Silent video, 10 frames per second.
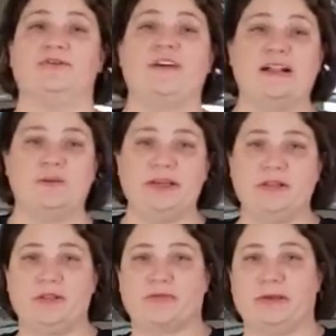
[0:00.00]
following
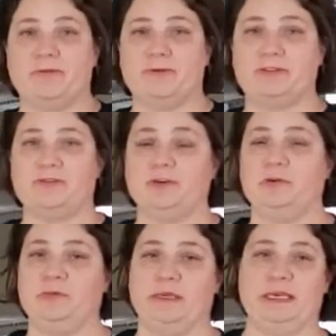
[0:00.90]
the 3 rules of hoop
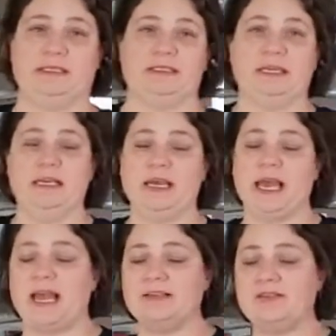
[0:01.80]
piece,
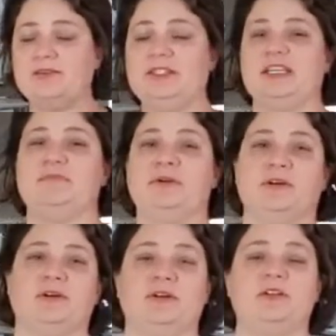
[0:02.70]
as you dip
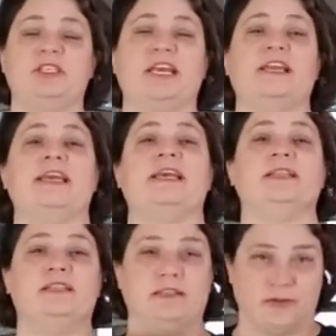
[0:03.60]
your chin
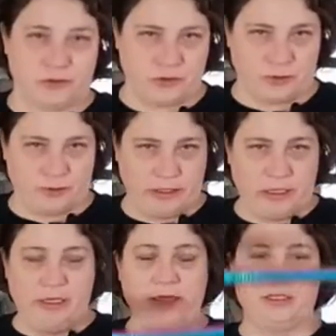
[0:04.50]
into the hoop
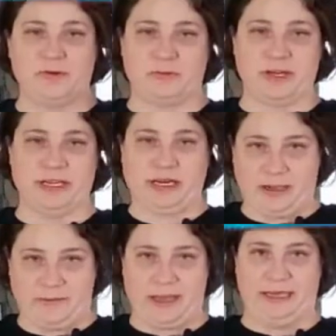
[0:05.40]
to bring it
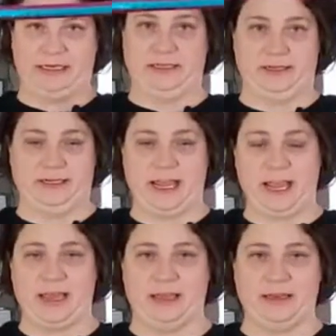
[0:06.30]
up onto your
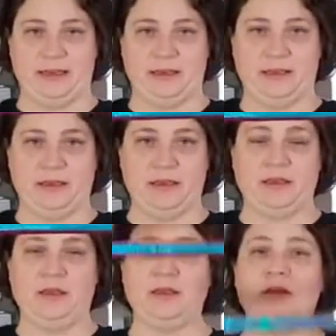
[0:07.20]
head,
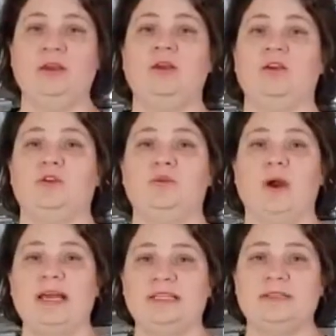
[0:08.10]
you
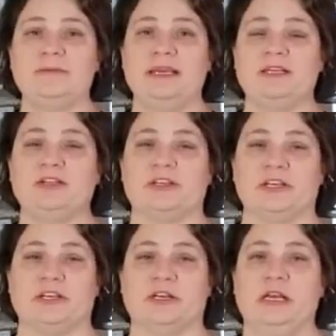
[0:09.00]
want to make
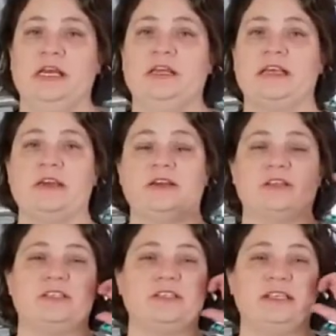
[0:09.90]
sure that you're
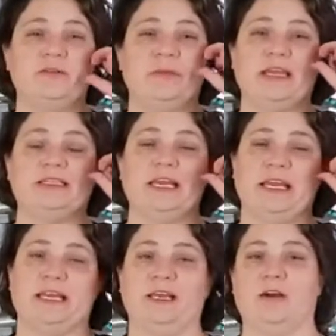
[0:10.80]
still
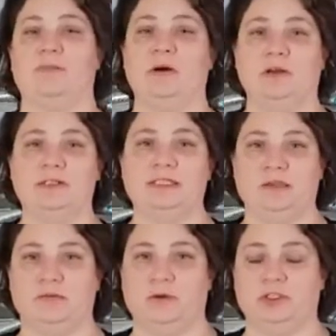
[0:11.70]
maintaining a
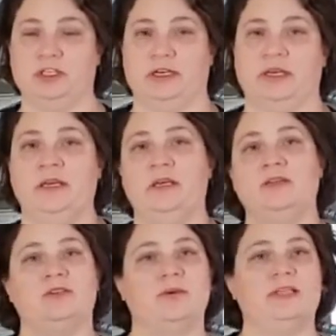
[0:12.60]
pulsing motion.
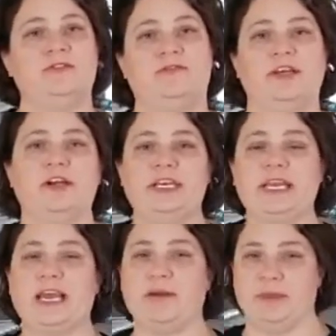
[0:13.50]
So it's very
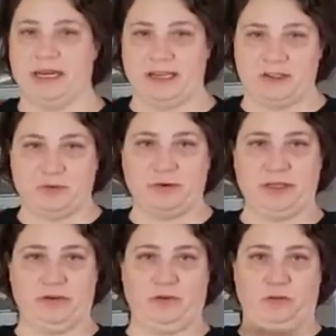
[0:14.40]
common as you bring
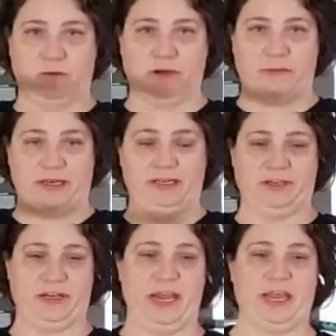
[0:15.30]
the hoop up onto
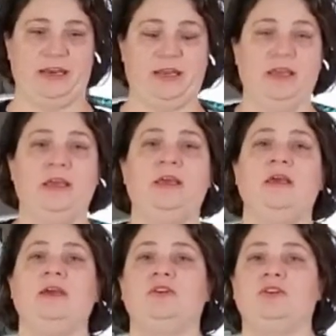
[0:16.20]
your head
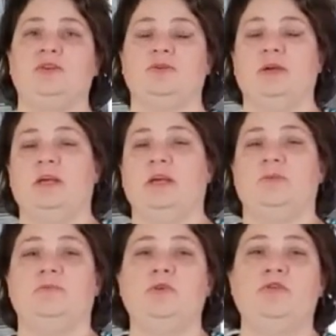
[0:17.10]
to
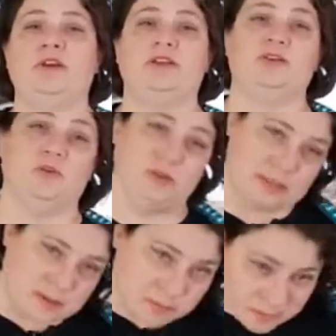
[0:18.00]
move into this